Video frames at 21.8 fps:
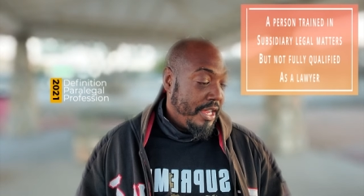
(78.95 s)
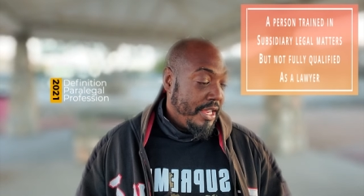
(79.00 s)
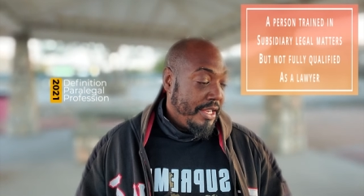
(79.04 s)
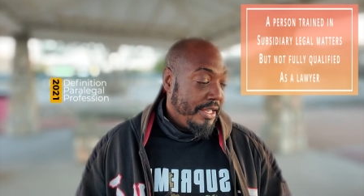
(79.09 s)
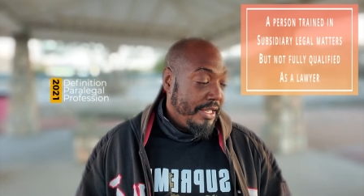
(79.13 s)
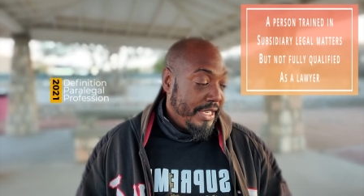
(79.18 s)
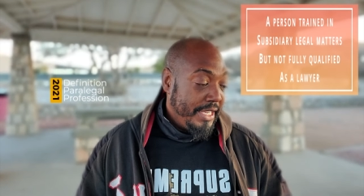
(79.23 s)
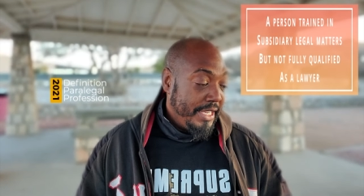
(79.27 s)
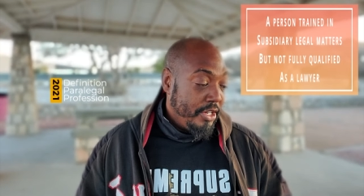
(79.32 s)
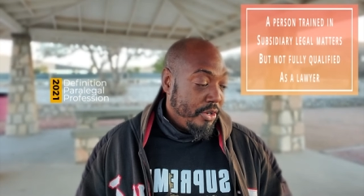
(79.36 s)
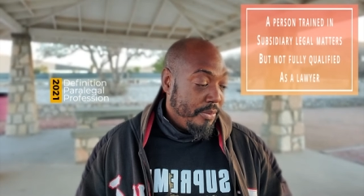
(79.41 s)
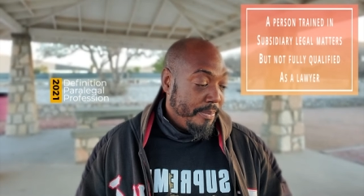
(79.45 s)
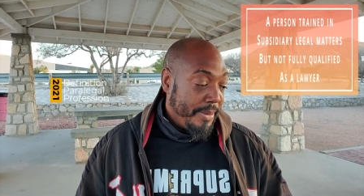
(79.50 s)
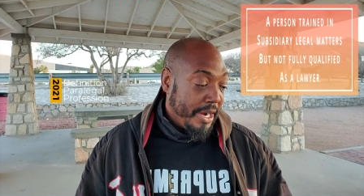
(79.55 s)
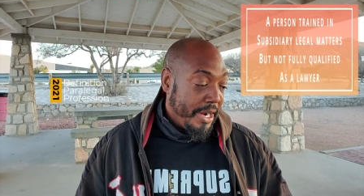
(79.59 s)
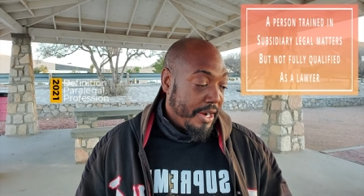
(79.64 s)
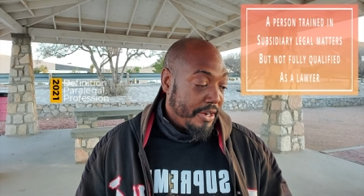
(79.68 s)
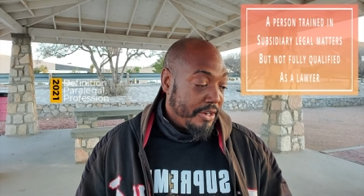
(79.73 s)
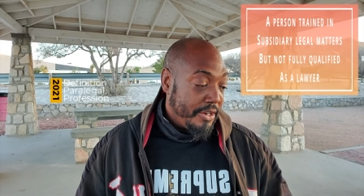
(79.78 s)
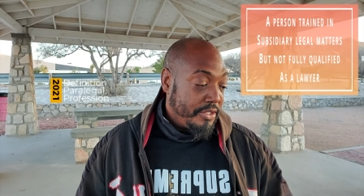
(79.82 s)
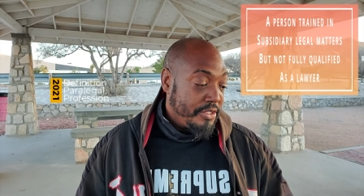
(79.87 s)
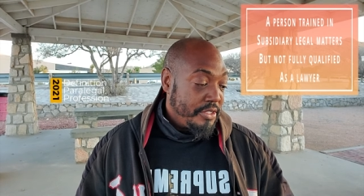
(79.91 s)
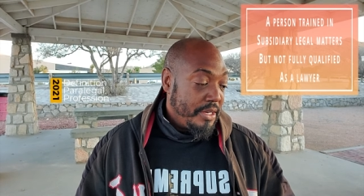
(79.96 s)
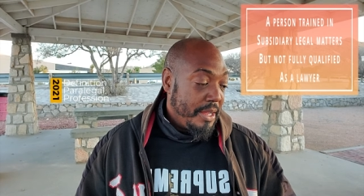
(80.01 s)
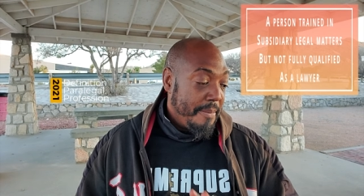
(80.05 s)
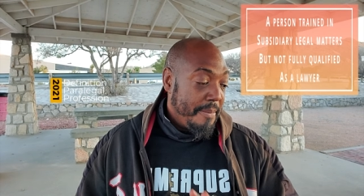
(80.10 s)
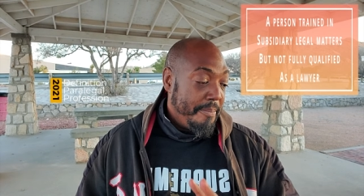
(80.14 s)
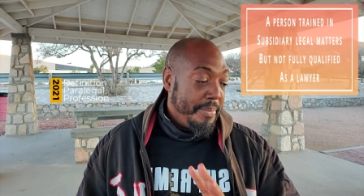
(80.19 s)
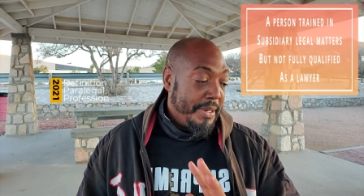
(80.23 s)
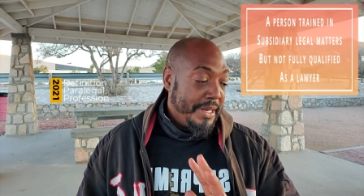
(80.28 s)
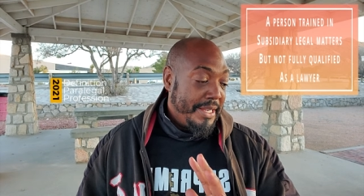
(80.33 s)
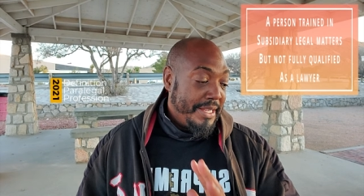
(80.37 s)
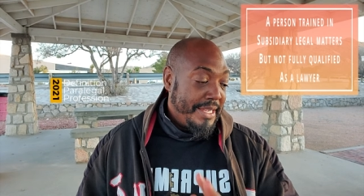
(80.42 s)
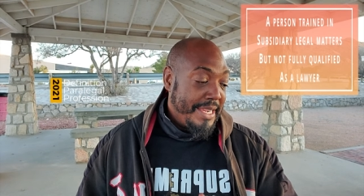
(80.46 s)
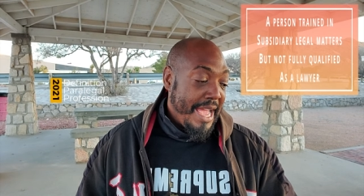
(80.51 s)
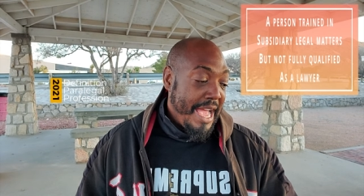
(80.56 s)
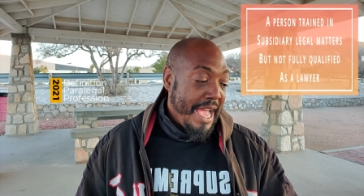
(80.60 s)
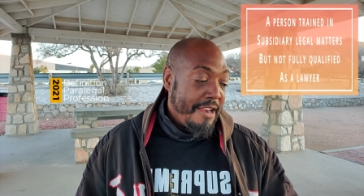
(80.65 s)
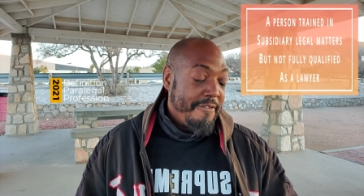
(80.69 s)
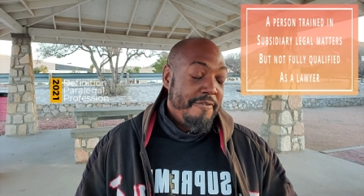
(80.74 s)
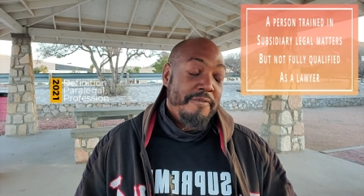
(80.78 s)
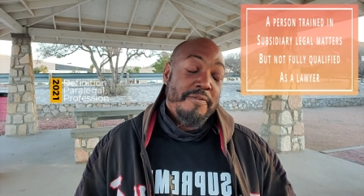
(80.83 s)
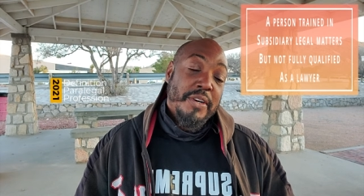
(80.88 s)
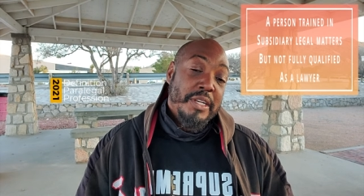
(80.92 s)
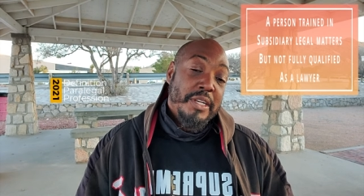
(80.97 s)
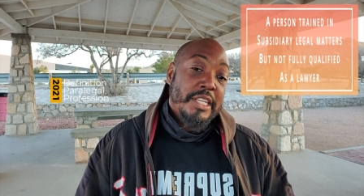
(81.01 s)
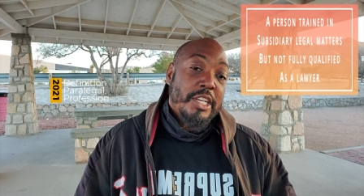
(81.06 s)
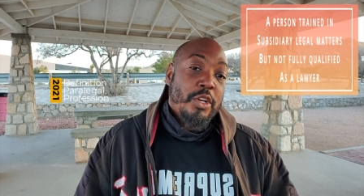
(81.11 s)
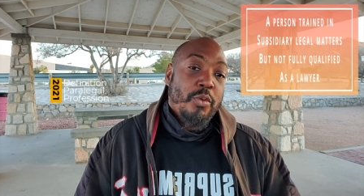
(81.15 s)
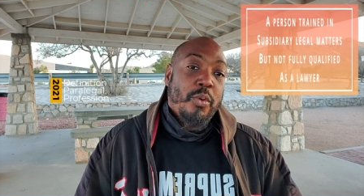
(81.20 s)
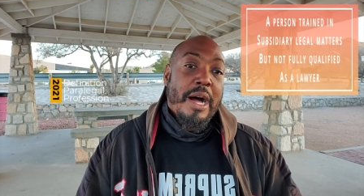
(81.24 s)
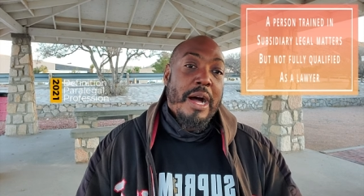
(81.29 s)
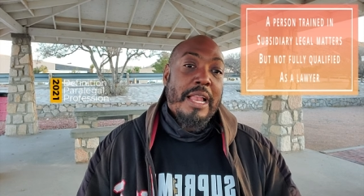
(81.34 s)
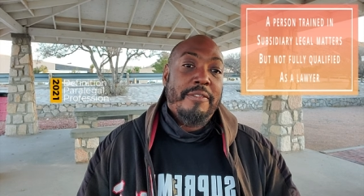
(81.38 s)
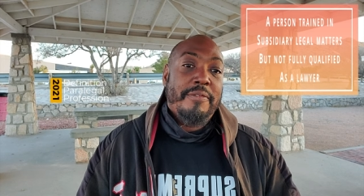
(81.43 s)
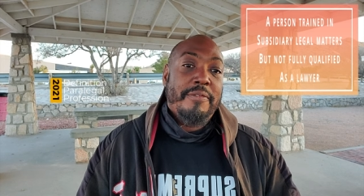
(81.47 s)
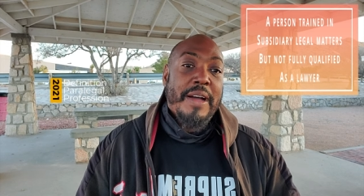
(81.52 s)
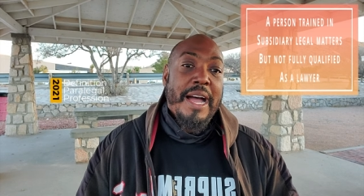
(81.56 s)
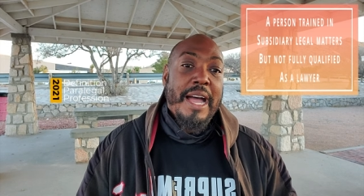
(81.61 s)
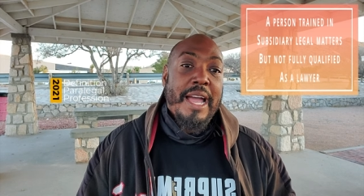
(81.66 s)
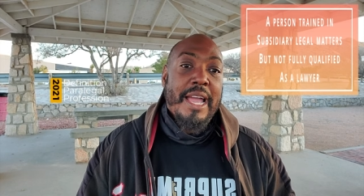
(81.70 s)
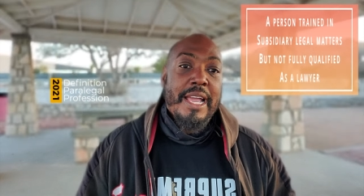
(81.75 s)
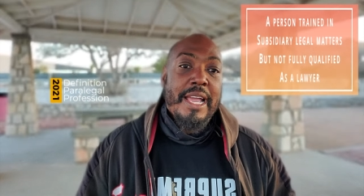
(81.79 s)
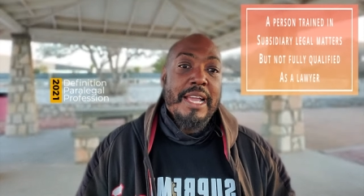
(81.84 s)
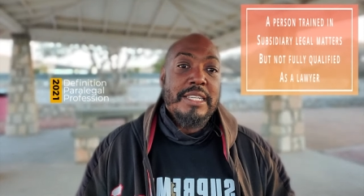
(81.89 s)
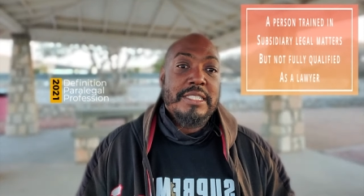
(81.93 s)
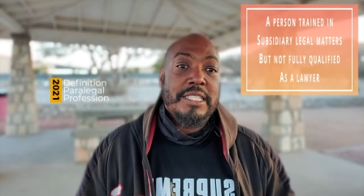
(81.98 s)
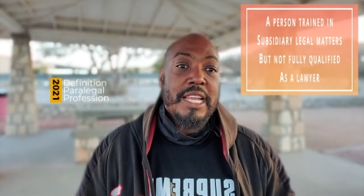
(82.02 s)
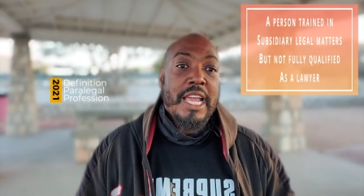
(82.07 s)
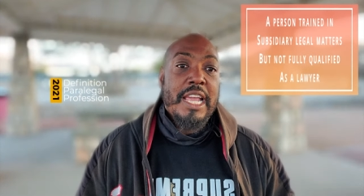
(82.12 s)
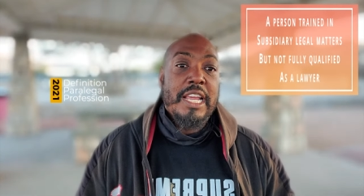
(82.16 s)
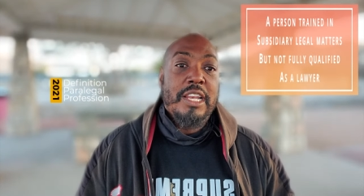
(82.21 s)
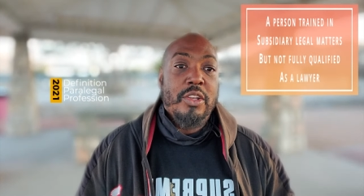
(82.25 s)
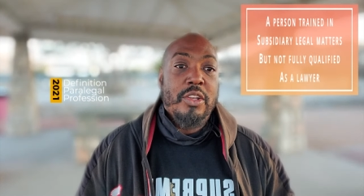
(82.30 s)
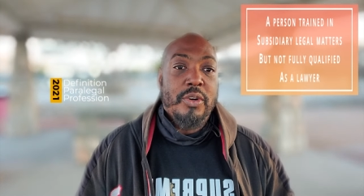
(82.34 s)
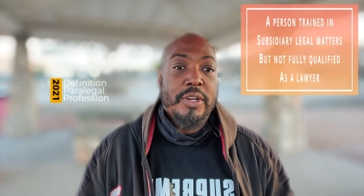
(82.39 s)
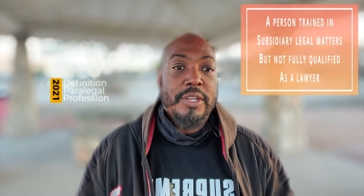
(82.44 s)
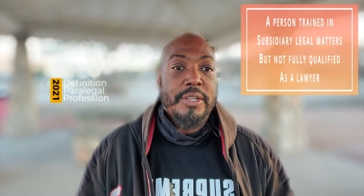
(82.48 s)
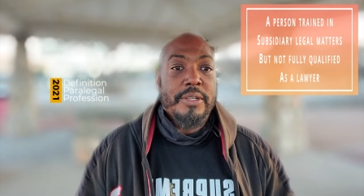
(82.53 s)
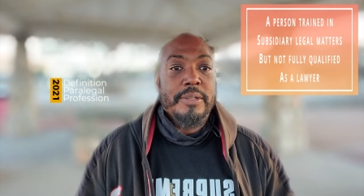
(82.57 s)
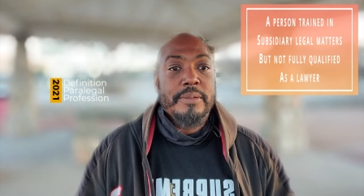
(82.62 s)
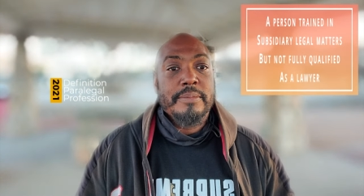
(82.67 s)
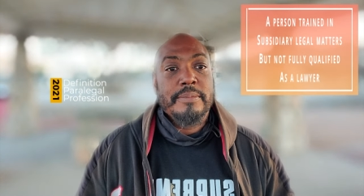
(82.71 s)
legal matters but not fully qualified as a lawyer.